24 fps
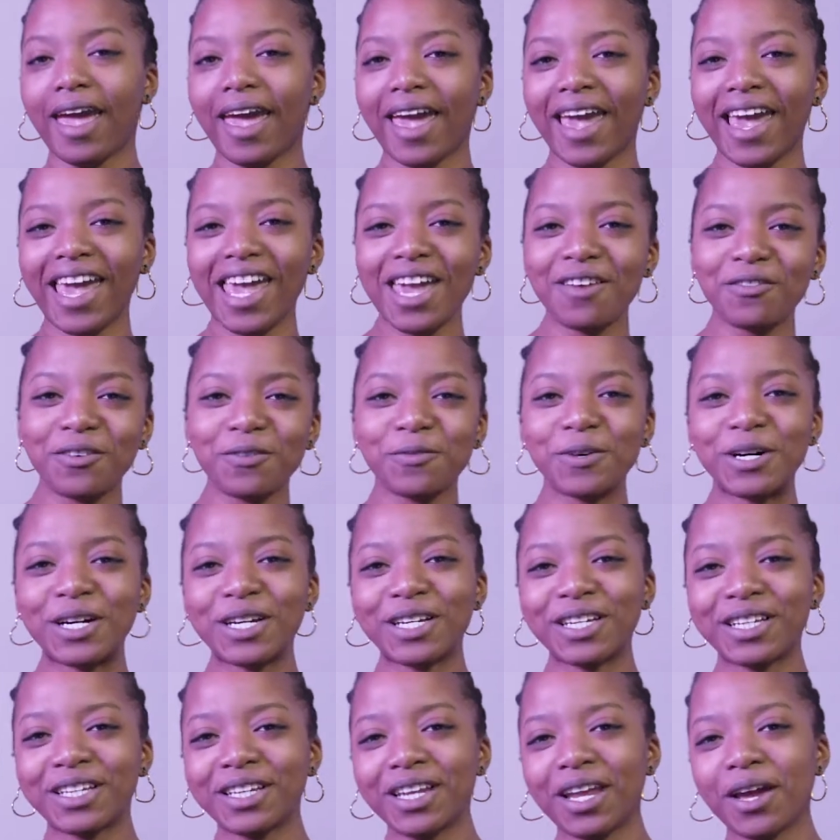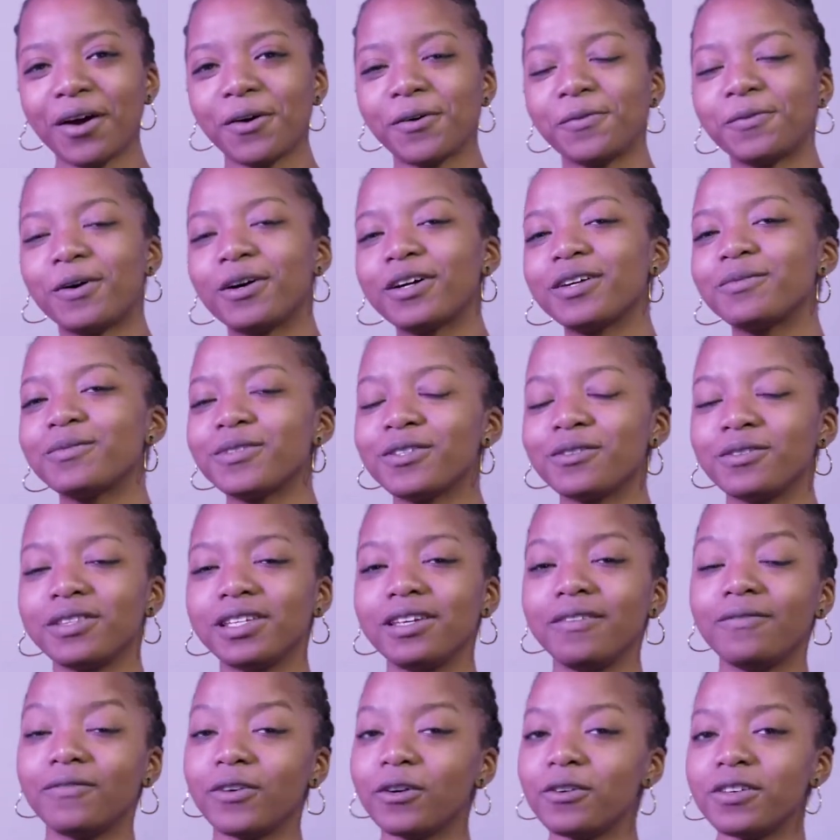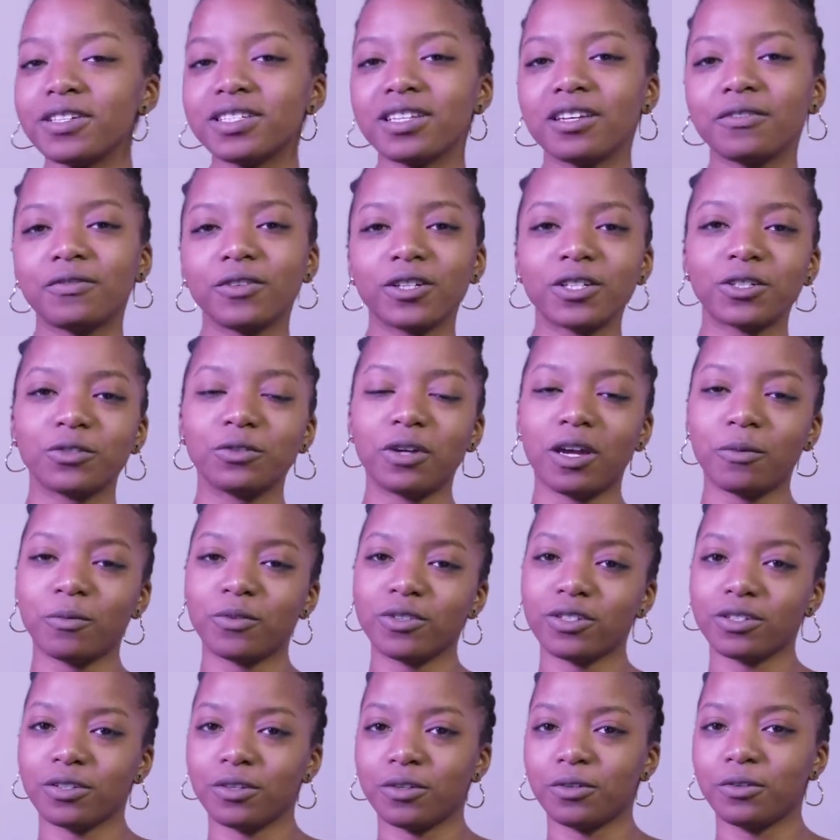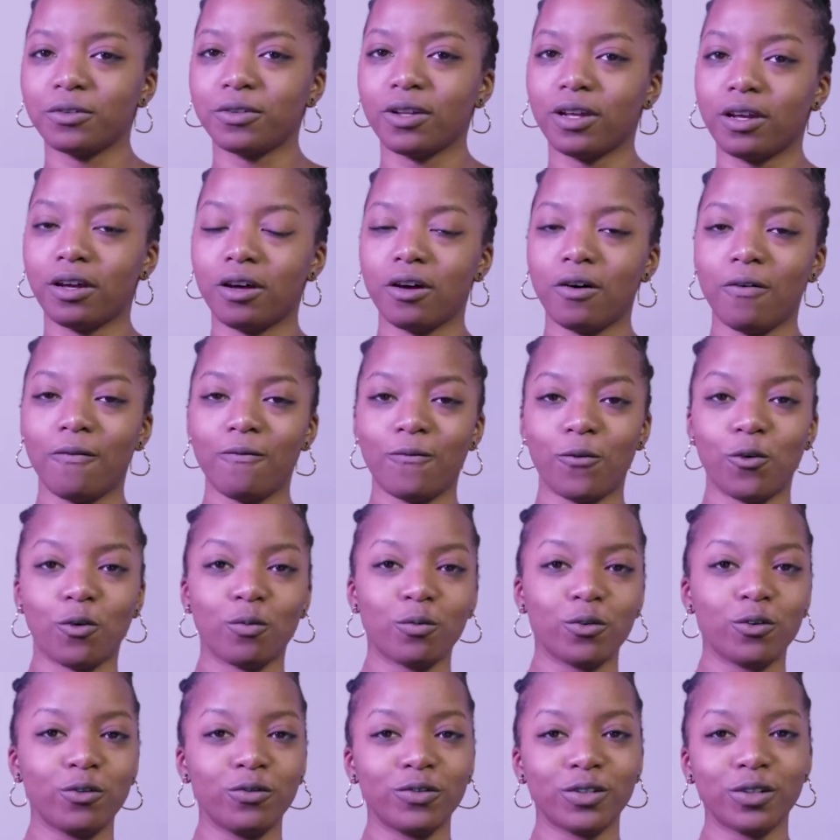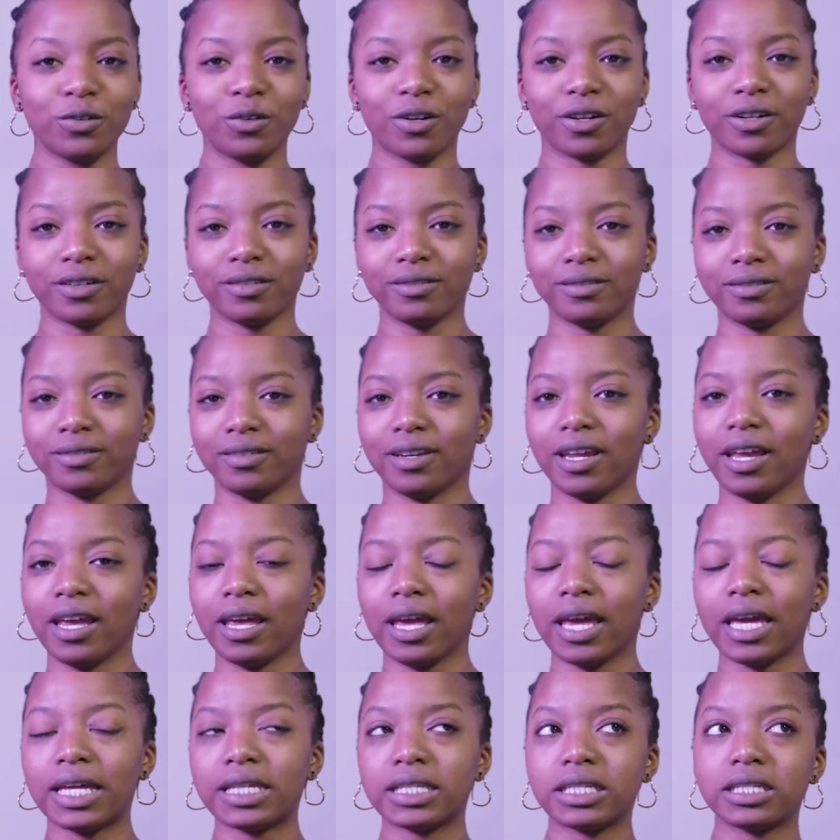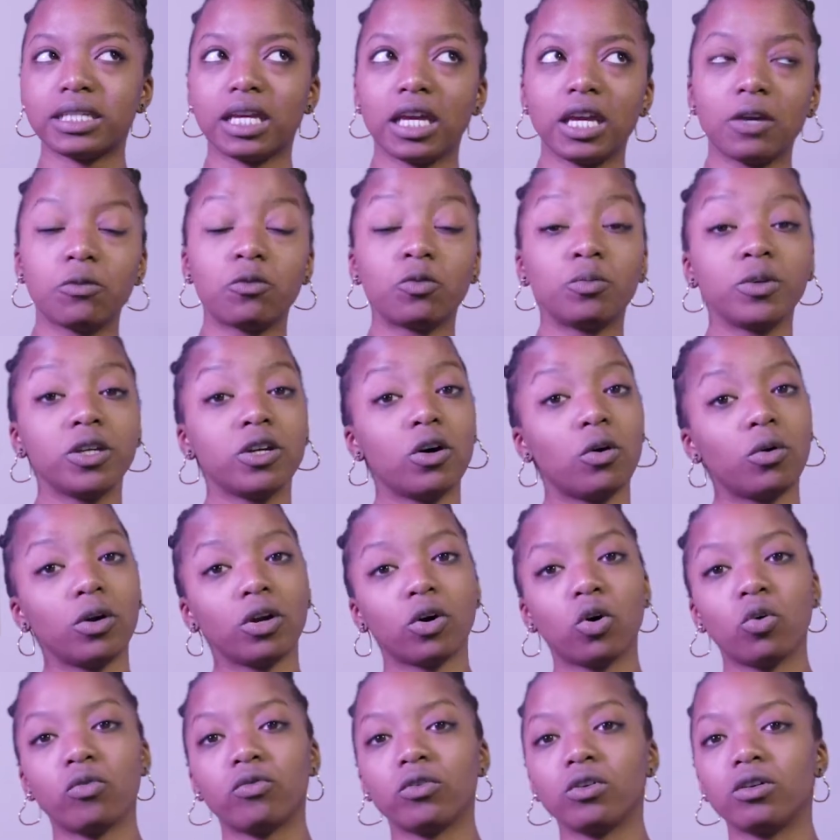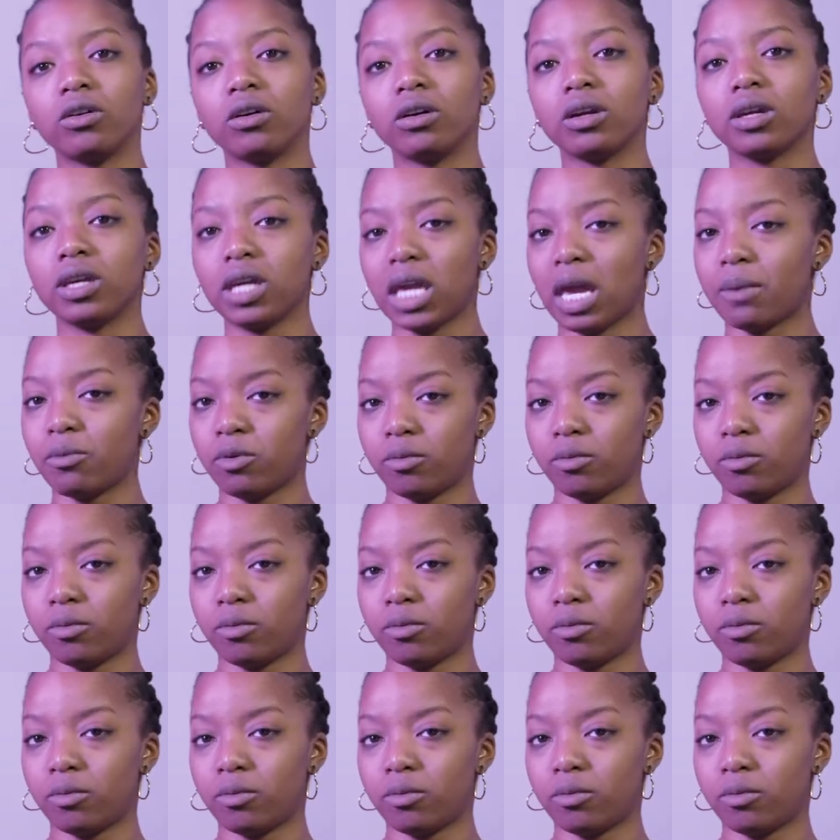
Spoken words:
Hey everyone! Welcome to the first official episode of Foolproof Shooter. And today we'll be going over camera